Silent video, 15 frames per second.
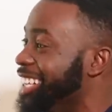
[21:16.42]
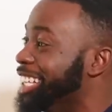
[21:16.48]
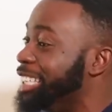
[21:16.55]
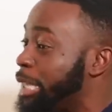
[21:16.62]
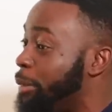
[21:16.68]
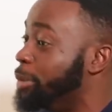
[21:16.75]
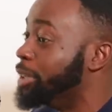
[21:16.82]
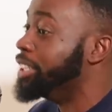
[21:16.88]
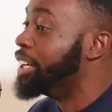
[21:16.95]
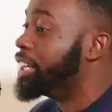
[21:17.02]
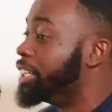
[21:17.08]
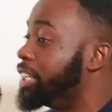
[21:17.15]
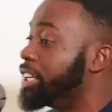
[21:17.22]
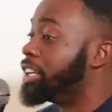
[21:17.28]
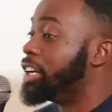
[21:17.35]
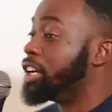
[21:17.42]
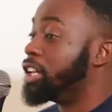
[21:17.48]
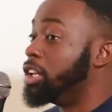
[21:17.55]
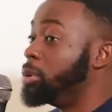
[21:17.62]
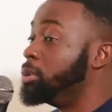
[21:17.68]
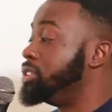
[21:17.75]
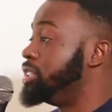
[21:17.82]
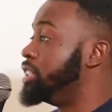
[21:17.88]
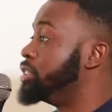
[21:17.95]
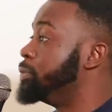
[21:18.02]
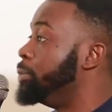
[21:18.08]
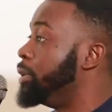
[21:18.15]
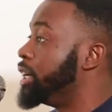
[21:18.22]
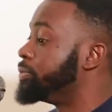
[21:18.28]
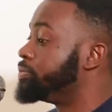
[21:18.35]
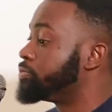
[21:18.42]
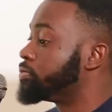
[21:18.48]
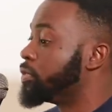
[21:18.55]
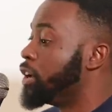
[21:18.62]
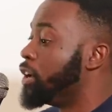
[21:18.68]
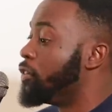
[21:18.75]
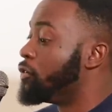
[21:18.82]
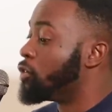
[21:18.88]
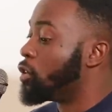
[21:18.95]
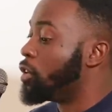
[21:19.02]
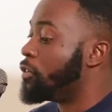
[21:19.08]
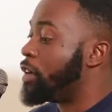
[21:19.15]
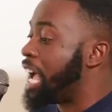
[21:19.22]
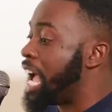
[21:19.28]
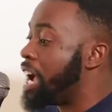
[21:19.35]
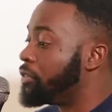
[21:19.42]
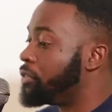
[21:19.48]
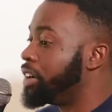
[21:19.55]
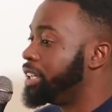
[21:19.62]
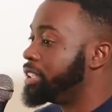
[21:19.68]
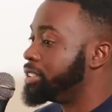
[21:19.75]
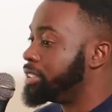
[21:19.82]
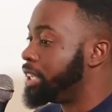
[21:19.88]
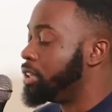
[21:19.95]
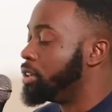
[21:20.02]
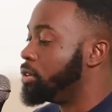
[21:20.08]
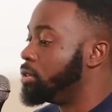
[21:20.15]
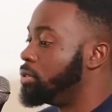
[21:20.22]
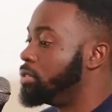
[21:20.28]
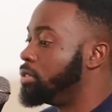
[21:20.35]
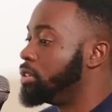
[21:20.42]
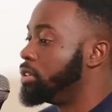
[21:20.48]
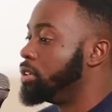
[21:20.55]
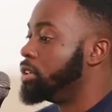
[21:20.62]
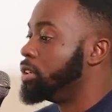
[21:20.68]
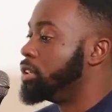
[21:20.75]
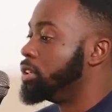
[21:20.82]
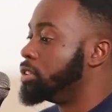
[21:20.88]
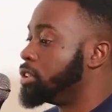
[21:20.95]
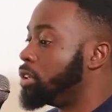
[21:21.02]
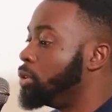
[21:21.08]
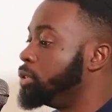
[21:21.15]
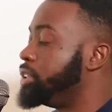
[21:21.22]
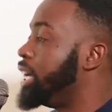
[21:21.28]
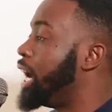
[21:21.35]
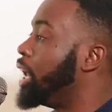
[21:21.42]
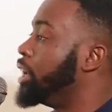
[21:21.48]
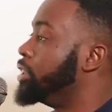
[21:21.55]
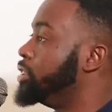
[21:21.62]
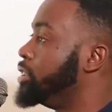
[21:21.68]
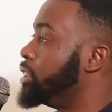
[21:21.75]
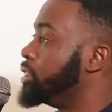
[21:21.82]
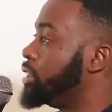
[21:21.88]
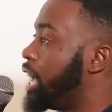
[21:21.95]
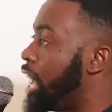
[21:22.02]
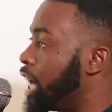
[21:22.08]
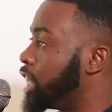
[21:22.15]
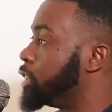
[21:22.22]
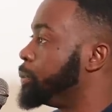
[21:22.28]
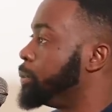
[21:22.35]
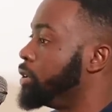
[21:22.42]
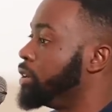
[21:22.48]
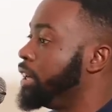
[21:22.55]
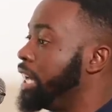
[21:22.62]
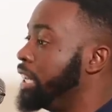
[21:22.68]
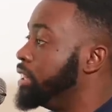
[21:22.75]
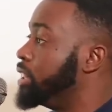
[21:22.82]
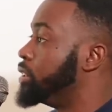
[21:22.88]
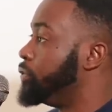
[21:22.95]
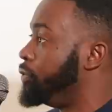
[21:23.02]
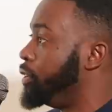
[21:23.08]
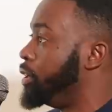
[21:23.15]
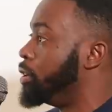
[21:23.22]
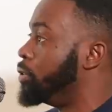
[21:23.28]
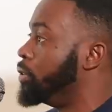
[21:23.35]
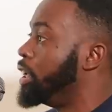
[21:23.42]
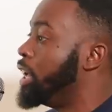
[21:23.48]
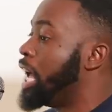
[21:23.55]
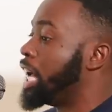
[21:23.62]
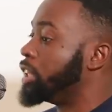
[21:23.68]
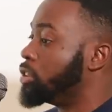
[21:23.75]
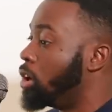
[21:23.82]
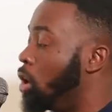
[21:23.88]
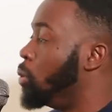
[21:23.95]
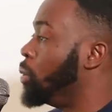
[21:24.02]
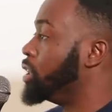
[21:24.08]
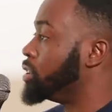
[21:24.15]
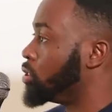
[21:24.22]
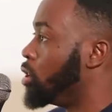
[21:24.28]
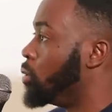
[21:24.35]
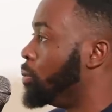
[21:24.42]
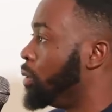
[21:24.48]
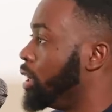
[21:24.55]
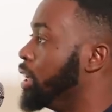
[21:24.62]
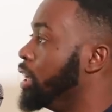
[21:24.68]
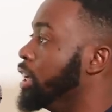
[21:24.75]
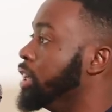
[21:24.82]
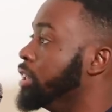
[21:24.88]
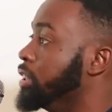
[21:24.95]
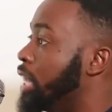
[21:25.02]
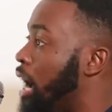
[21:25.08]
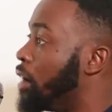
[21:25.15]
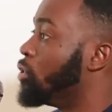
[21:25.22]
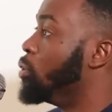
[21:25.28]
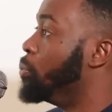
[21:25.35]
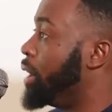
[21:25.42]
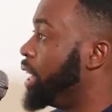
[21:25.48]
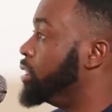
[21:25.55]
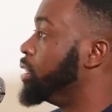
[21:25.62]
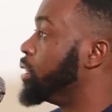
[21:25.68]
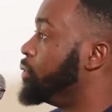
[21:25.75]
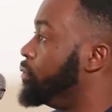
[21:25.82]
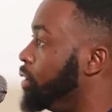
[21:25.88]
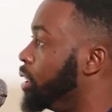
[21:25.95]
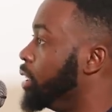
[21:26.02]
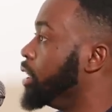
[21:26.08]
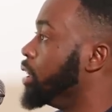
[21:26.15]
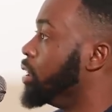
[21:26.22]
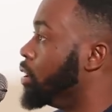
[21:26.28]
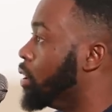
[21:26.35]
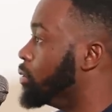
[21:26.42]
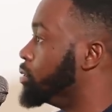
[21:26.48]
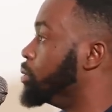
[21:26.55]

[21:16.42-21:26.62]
some of the conclusions, but for every single sociologist, expert in this field, has always told me that romantic feeling goes